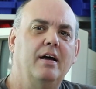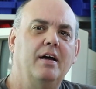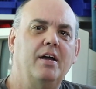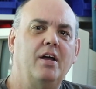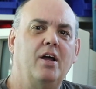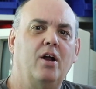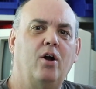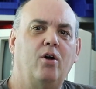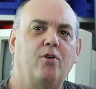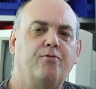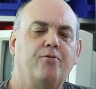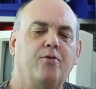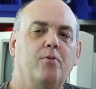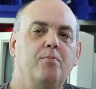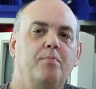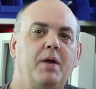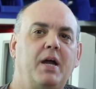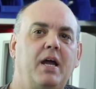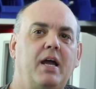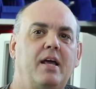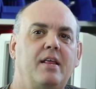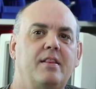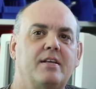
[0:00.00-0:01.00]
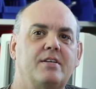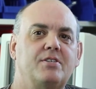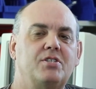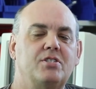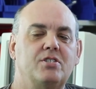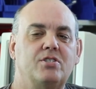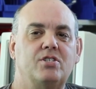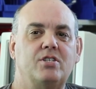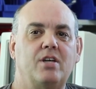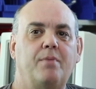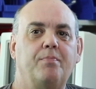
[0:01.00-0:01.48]
You know, for me, this
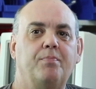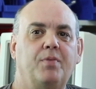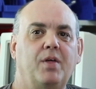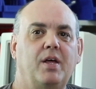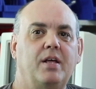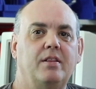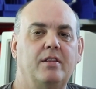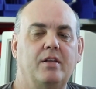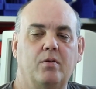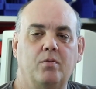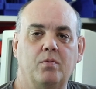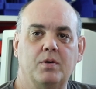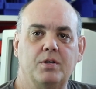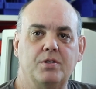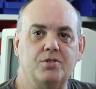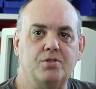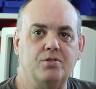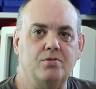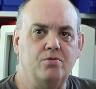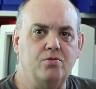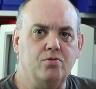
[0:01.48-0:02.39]
is something that was